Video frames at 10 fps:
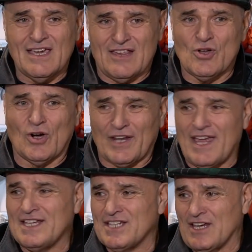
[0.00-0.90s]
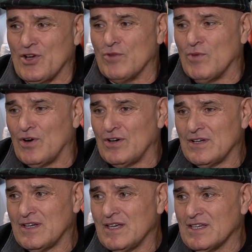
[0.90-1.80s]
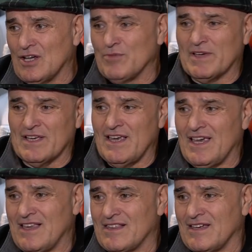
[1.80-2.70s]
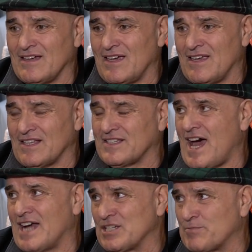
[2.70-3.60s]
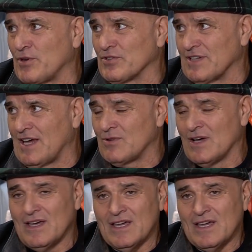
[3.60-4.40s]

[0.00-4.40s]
He's not got AJ no more, you know, because he's a, he's a tarnished product now.